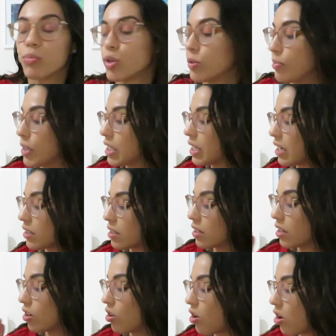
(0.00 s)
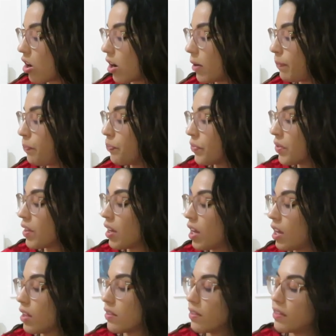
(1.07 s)
I'm going to be testing on.
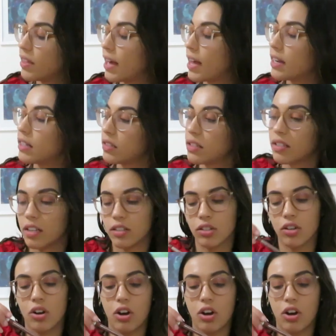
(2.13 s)
Then Santa